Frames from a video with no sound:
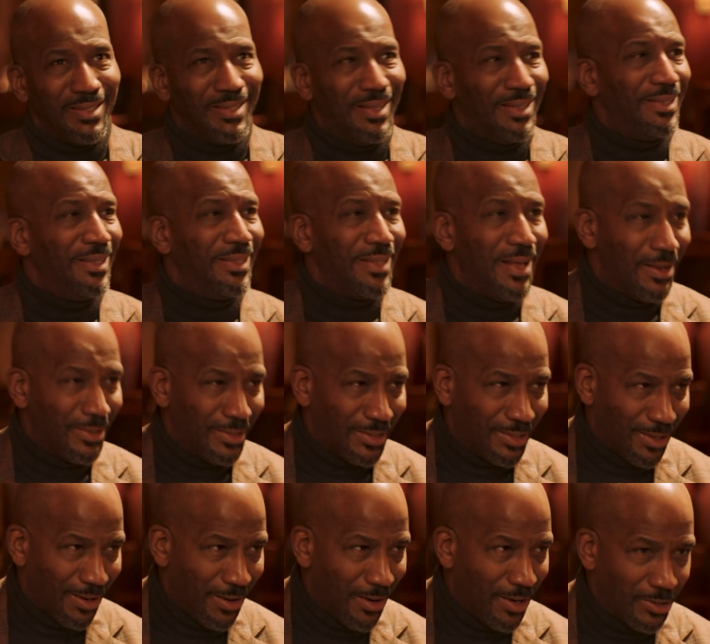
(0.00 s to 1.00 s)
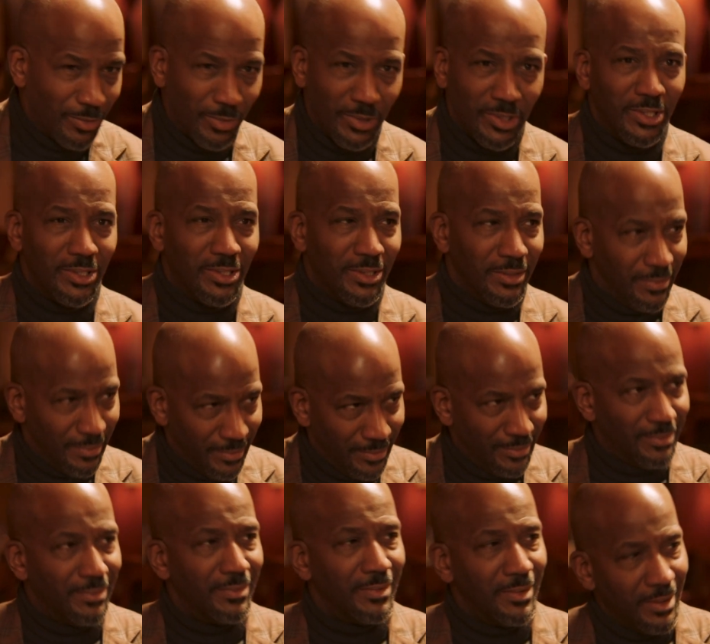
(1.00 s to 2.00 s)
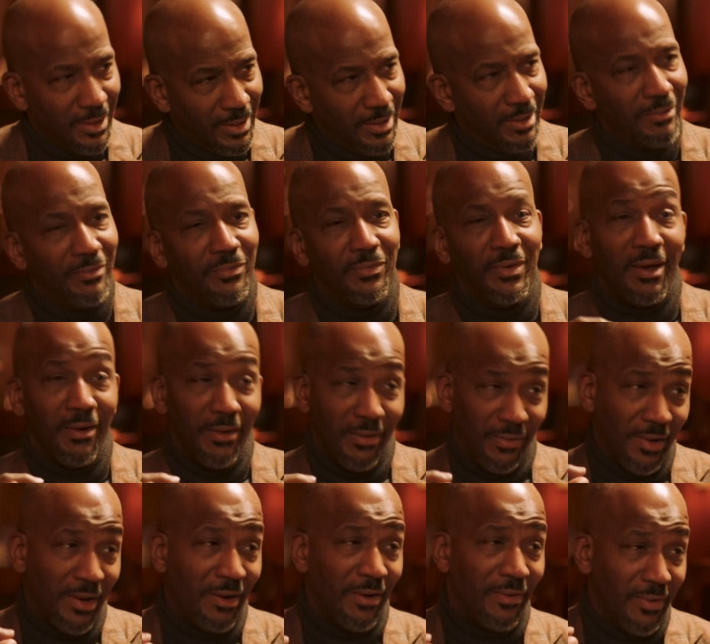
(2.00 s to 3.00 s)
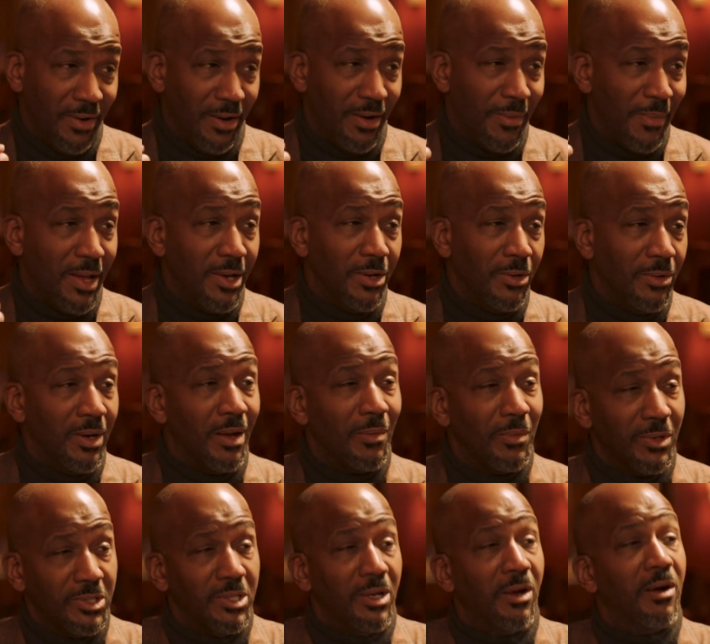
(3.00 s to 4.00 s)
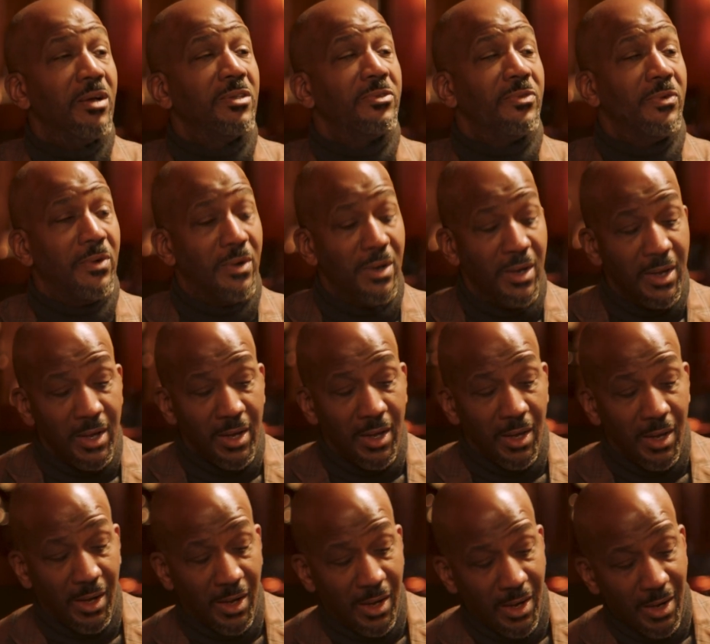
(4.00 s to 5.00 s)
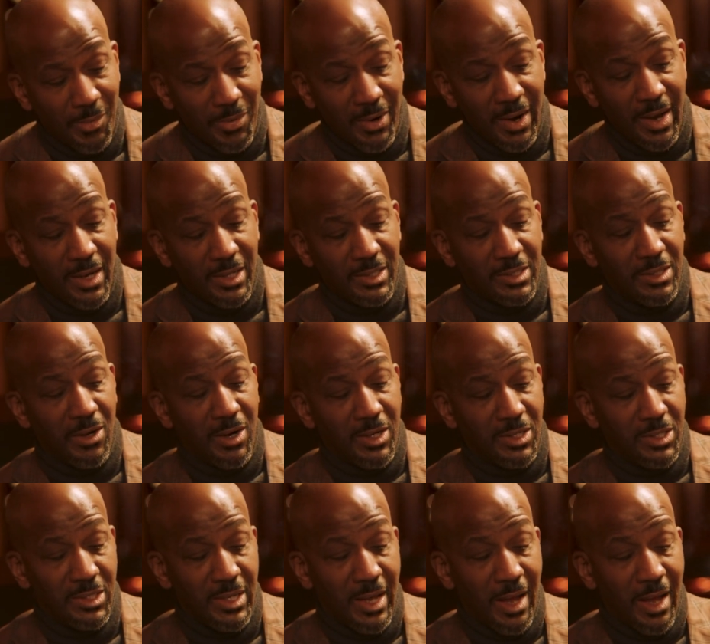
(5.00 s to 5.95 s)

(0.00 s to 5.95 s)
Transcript: 60,000 cigars, which is a very, very, very minute number of cigars for a brand as large as